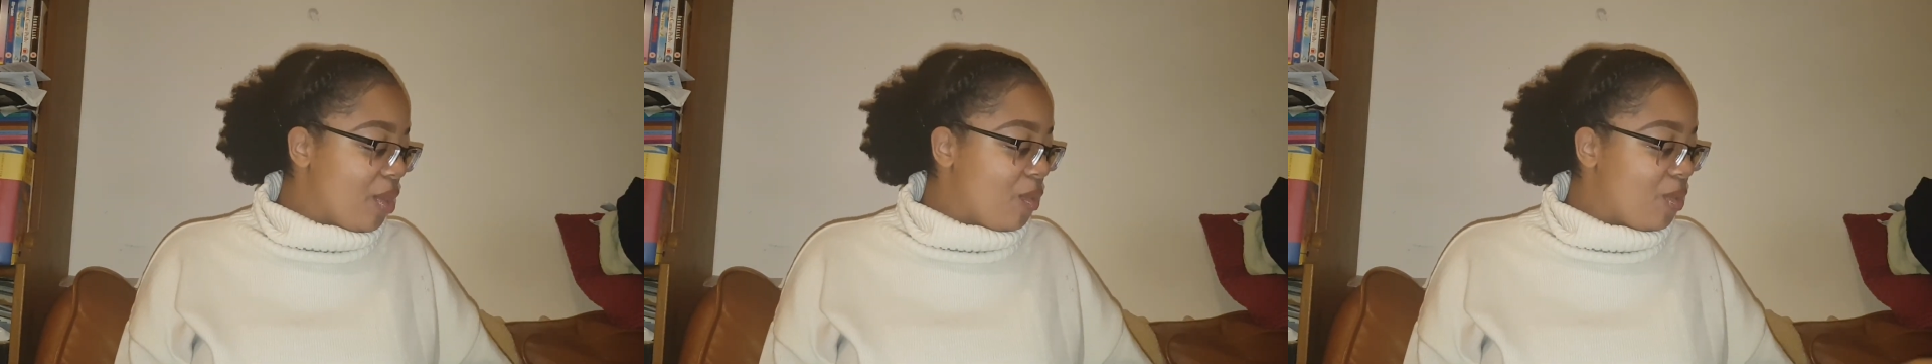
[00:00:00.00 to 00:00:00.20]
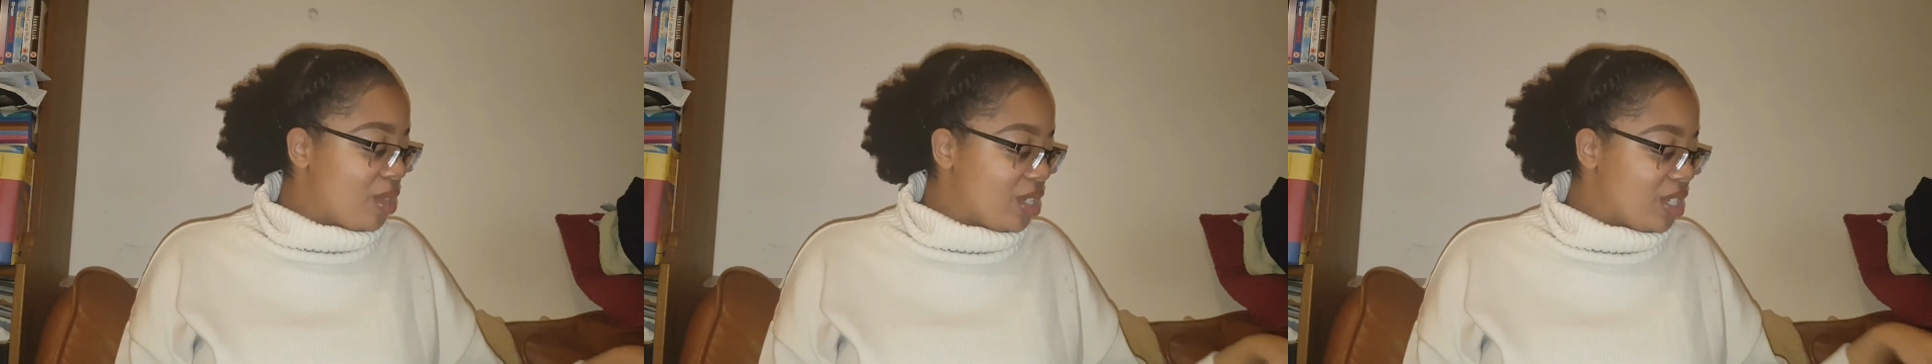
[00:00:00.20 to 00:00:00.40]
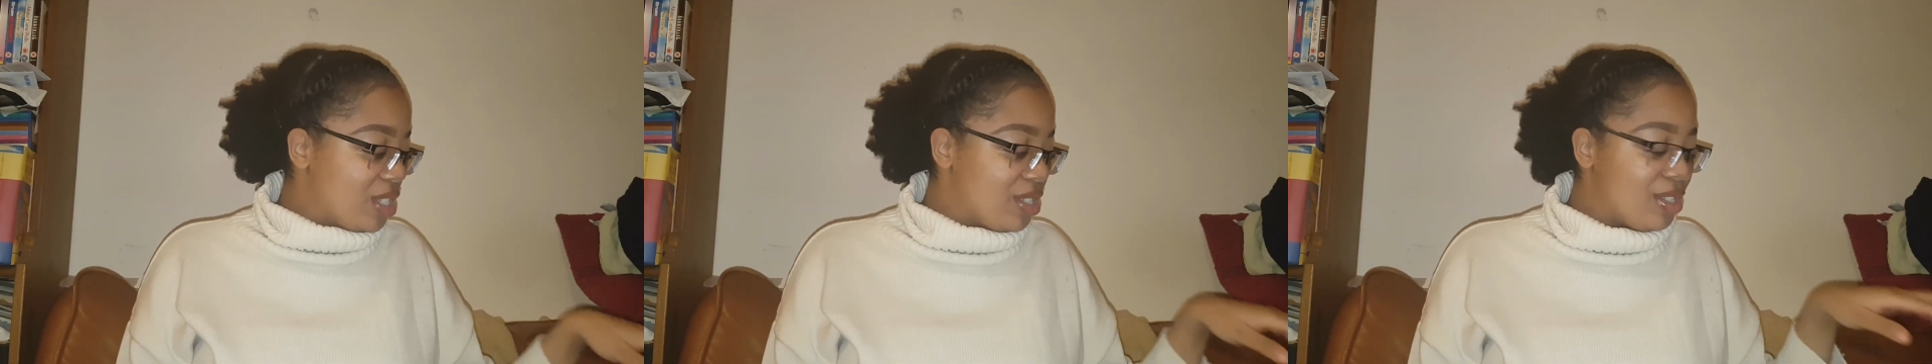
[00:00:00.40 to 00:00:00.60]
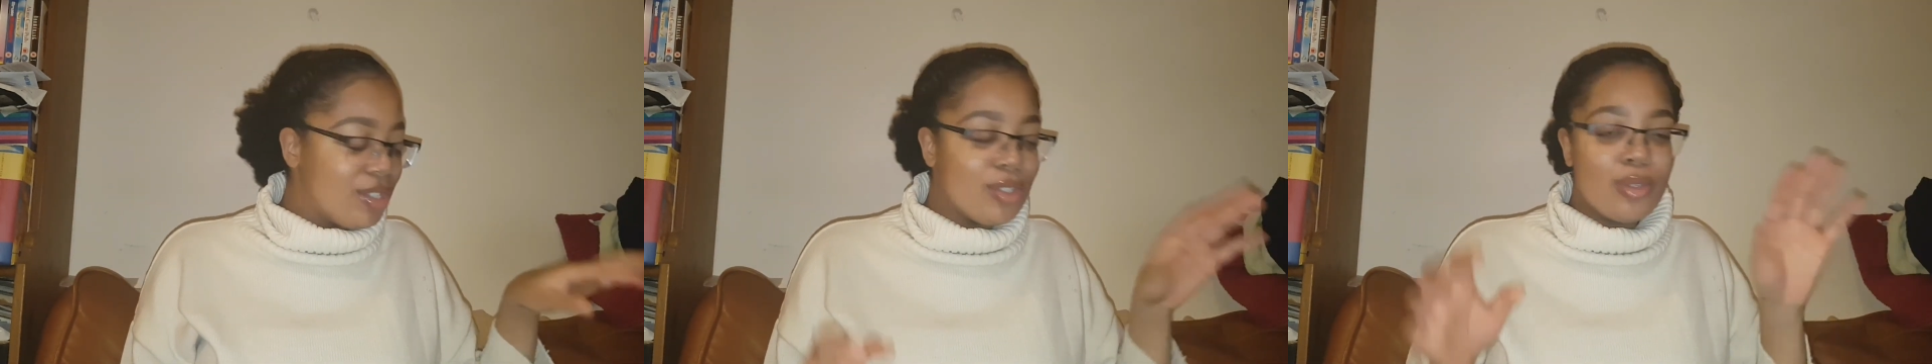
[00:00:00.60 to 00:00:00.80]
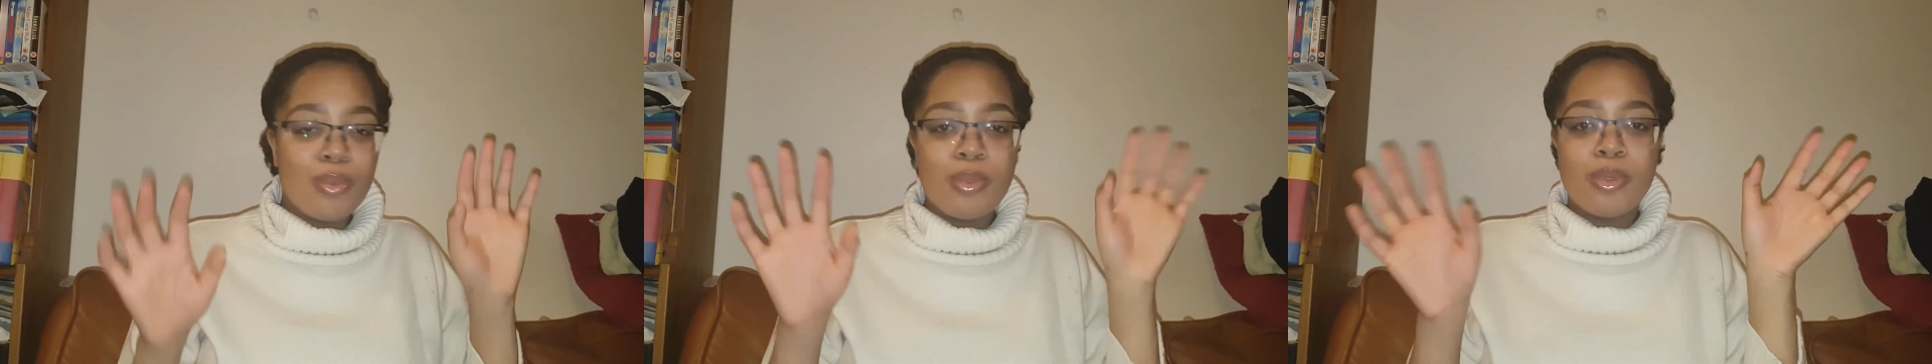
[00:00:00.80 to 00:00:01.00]
which is
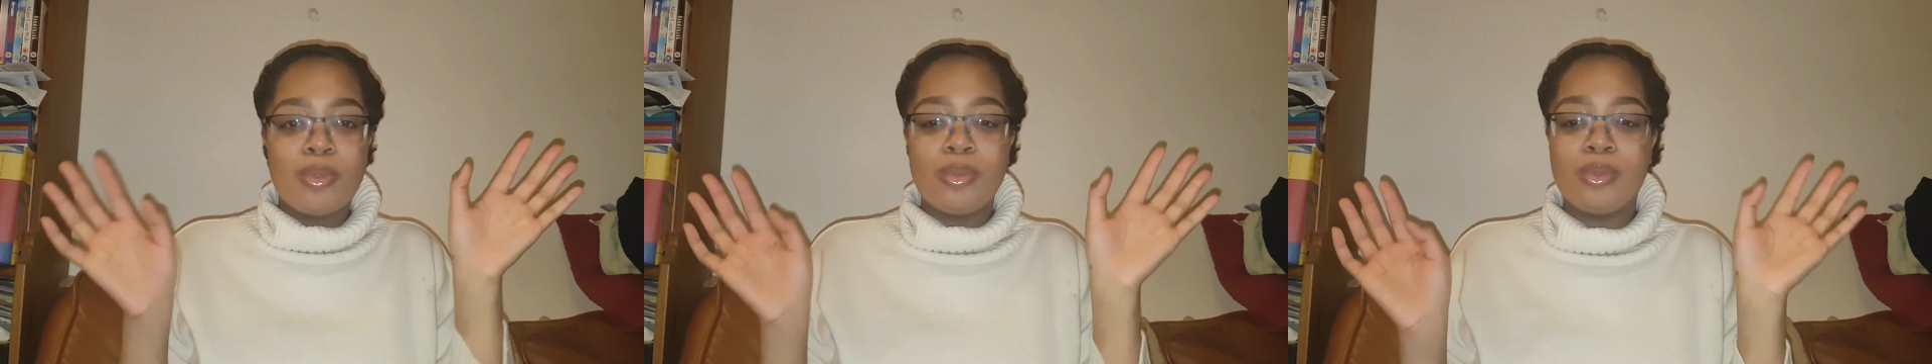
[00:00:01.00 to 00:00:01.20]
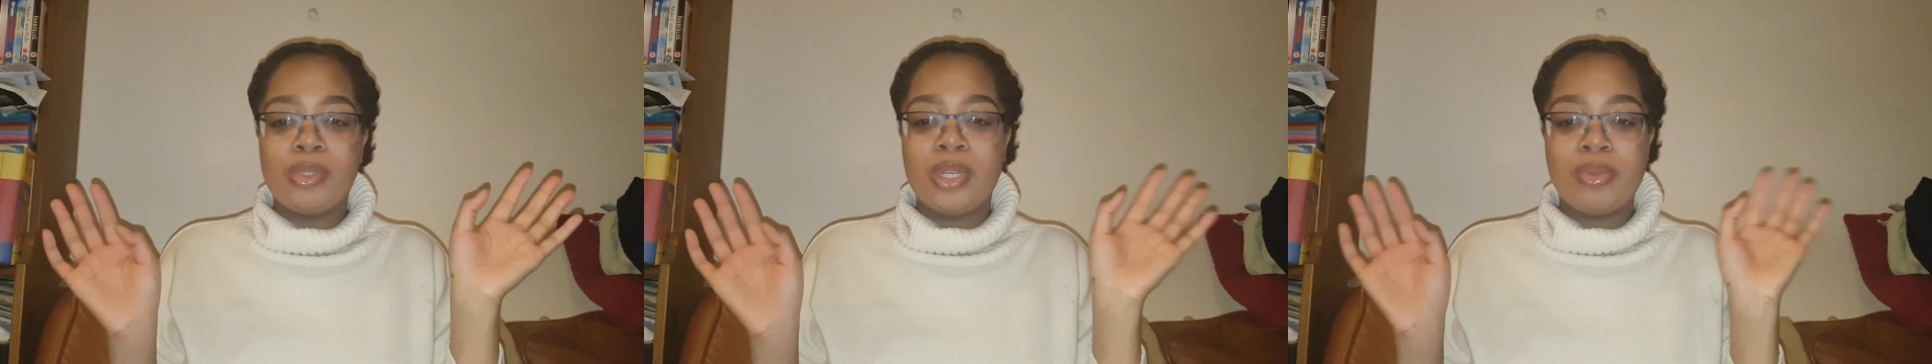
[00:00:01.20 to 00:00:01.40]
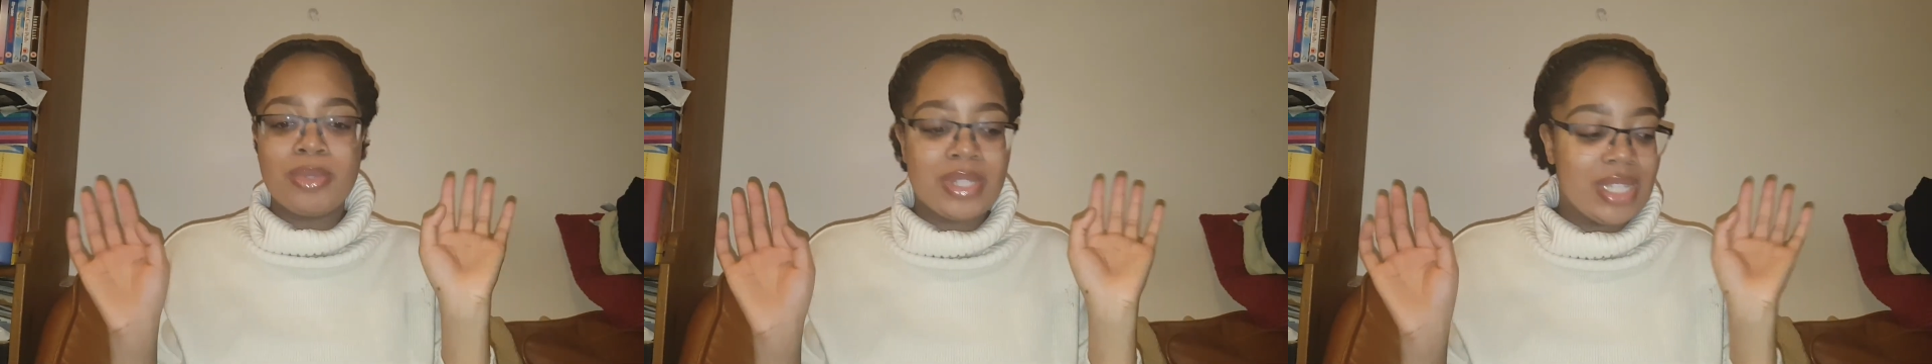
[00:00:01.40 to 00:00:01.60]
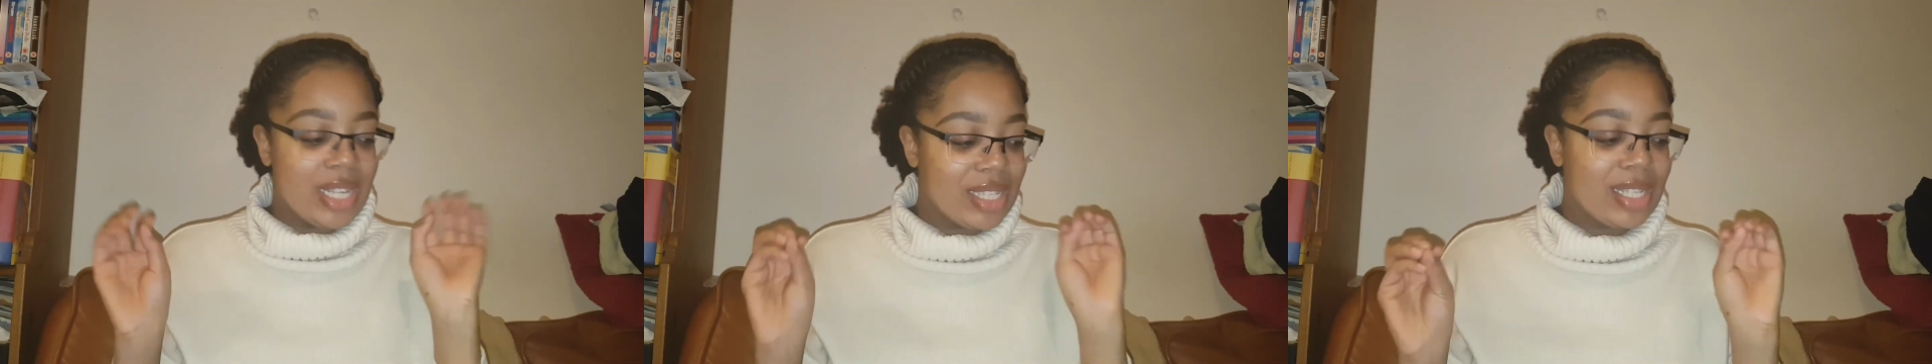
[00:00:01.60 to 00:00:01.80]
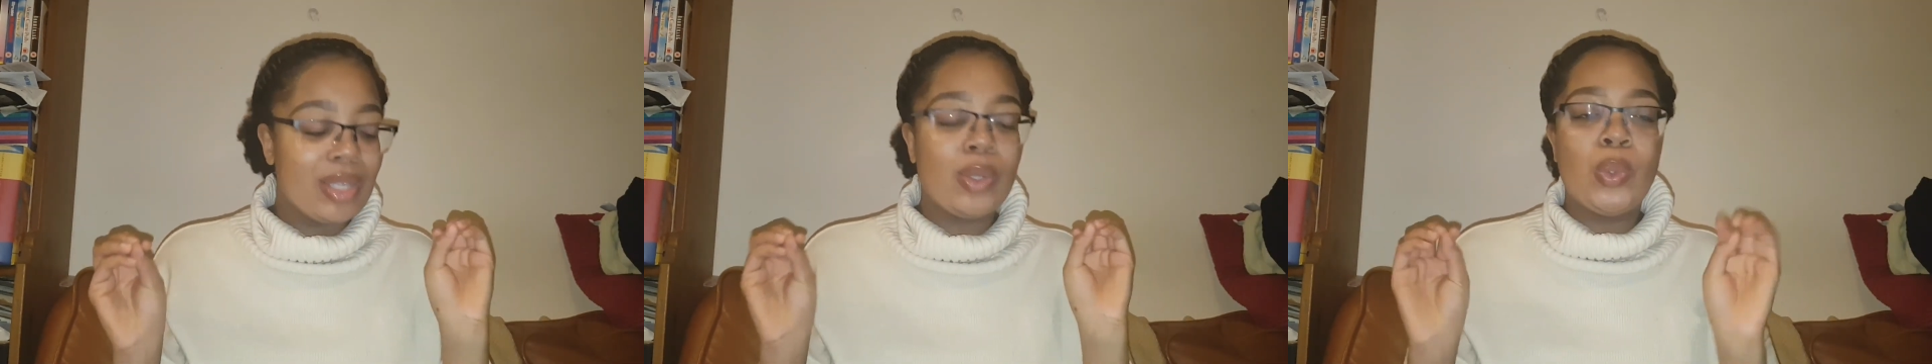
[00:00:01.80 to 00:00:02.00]
super cool. That was
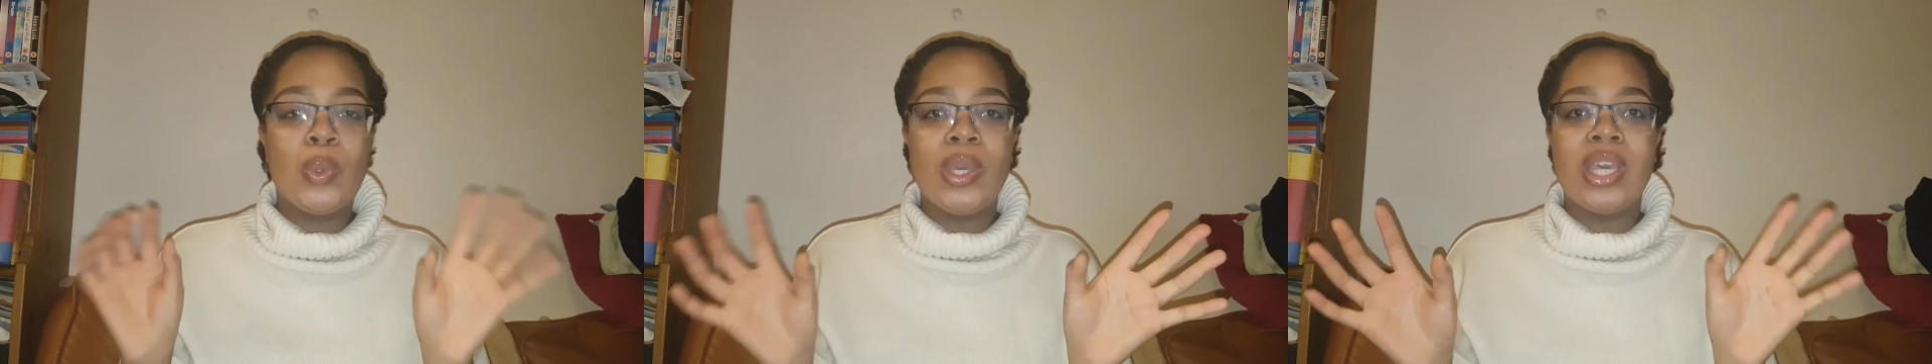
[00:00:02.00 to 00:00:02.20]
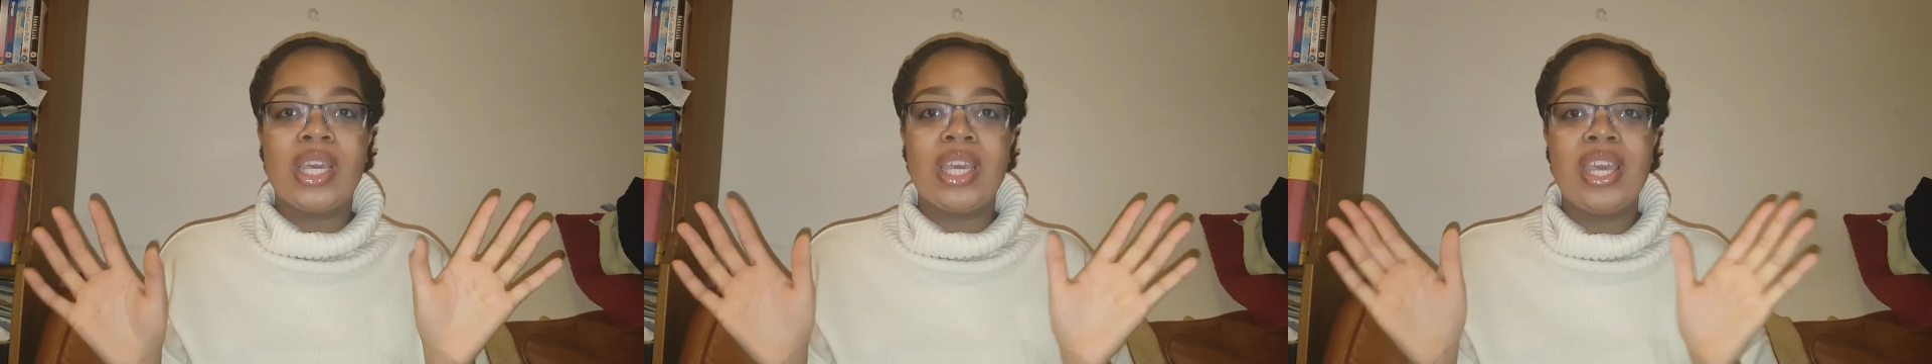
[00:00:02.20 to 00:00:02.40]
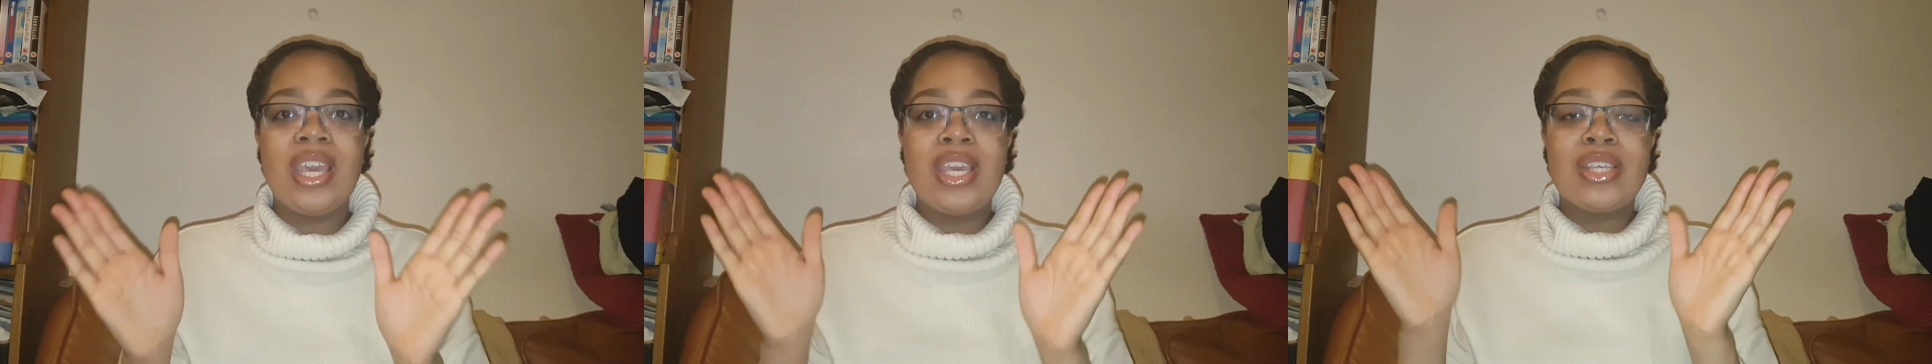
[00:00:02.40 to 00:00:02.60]
nice and quick.